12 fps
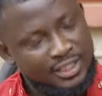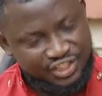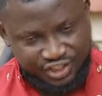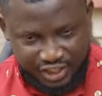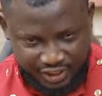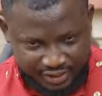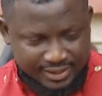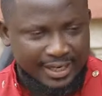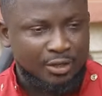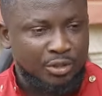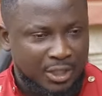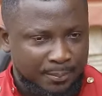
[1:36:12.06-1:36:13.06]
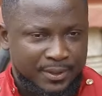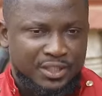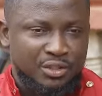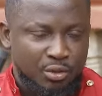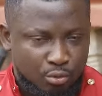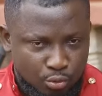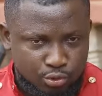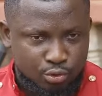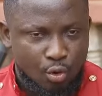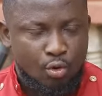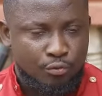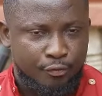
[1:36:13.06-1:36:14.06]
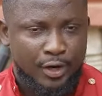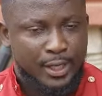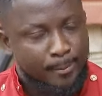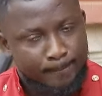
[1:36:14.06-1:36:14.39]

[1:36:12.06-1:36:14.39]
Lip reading: Let's share it now. You keep it Ikuku's own for